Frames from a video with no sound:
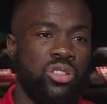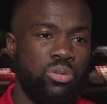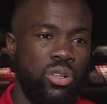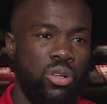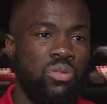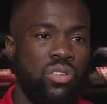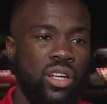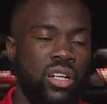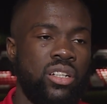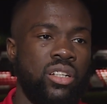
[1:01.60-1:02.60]
as well, and
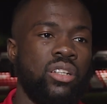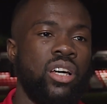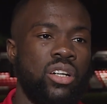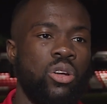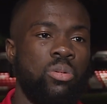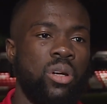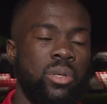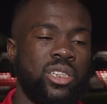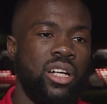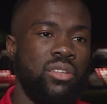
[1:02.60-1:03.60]
hopefully I can open up
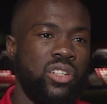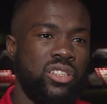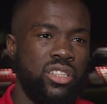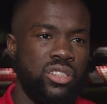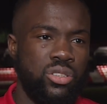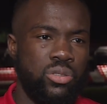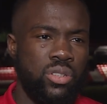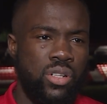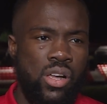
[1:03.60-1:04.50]
my tally for the season soon.